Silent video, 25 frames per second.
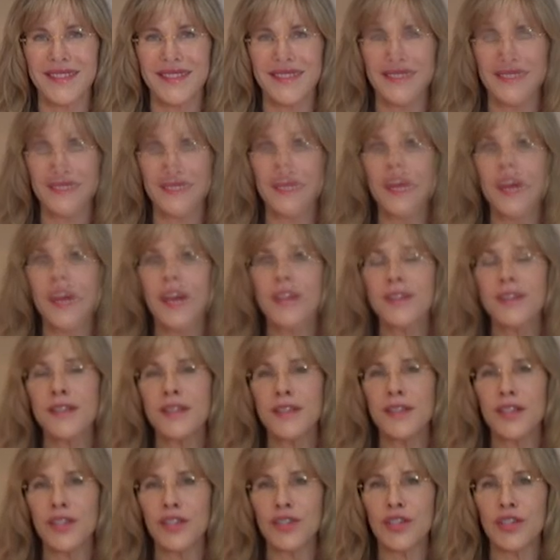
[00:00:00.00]
And your
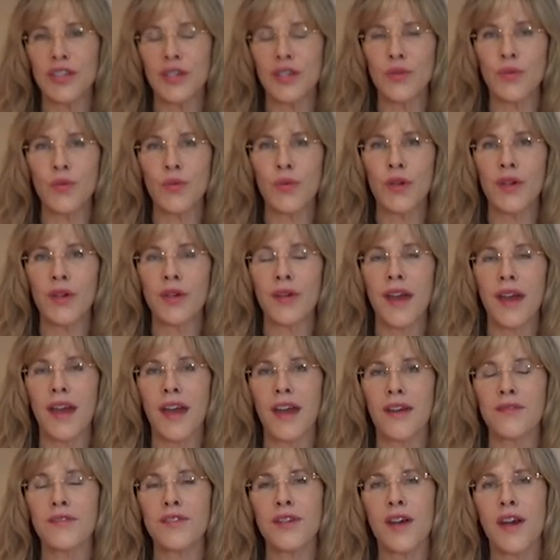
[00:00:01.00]
esthetician will
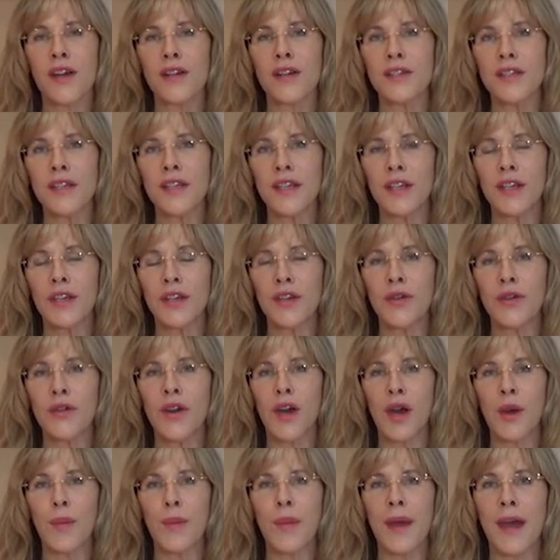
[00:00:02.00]
have talked to
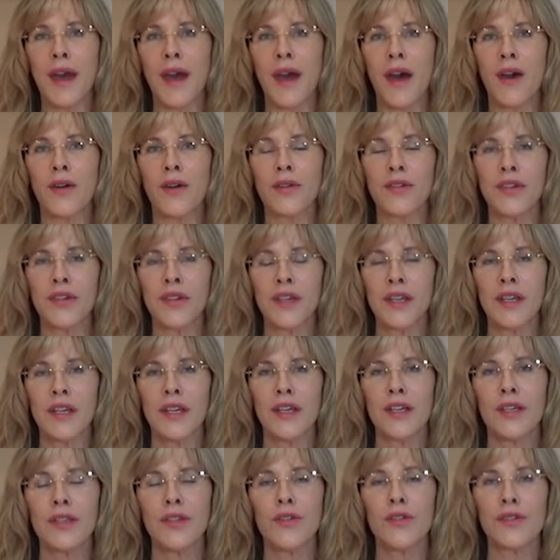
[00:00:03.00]
you about
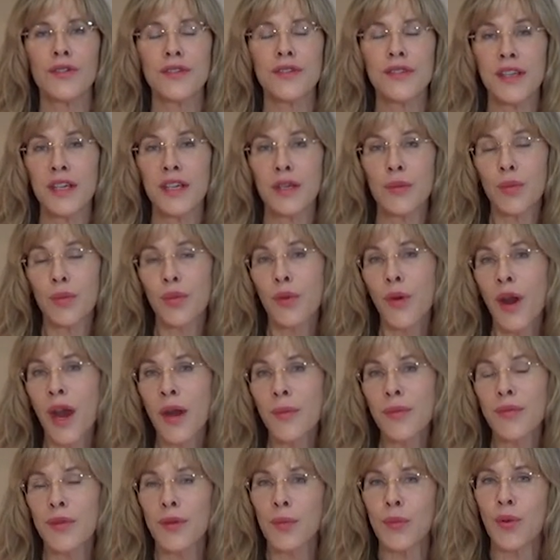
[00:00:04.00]
your skin
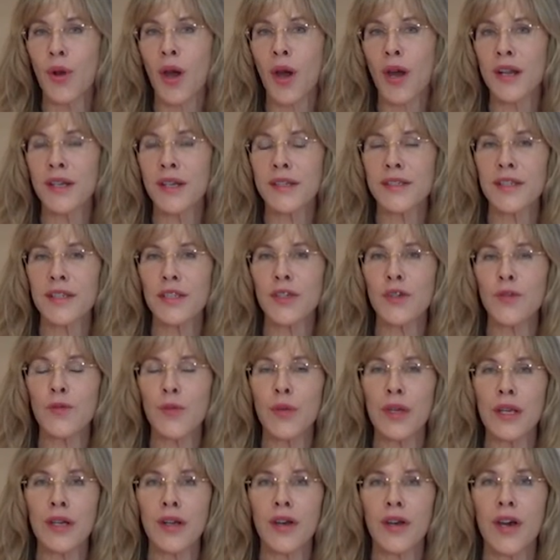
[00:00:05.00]
prep, the products that
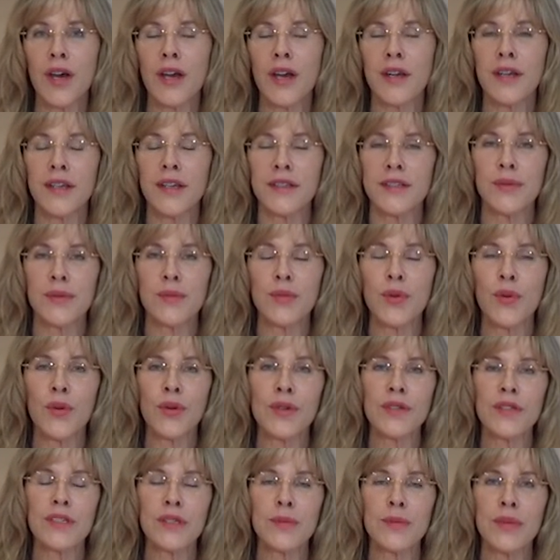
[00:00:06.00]
you've been on. It's
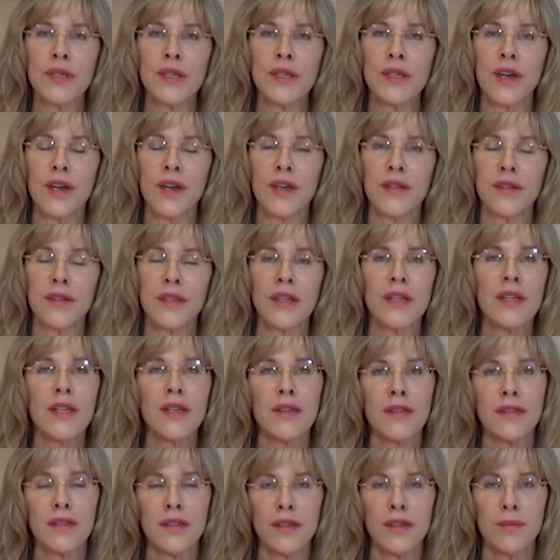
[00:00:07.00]
important to be on
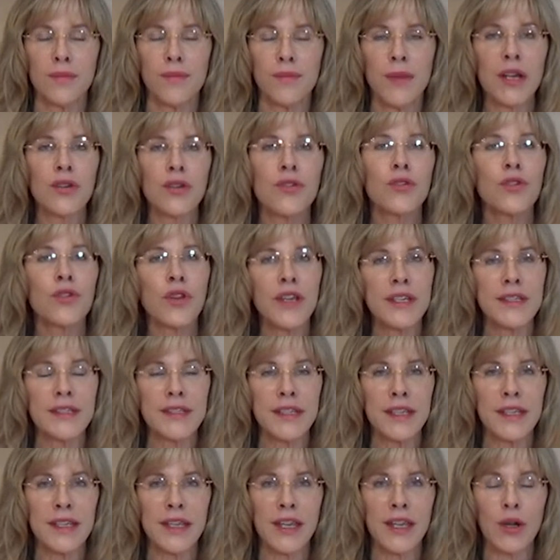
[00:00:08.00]
the medical grade
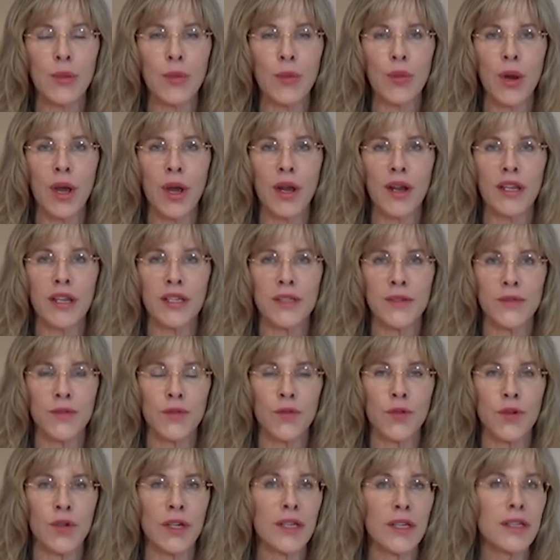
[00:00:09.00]
skincare products
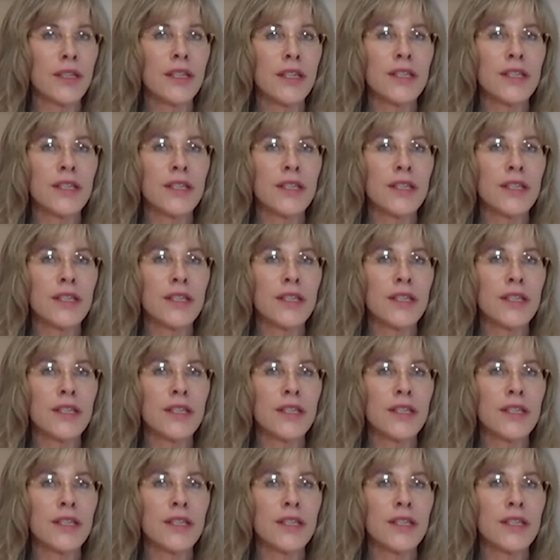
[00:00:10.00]
for at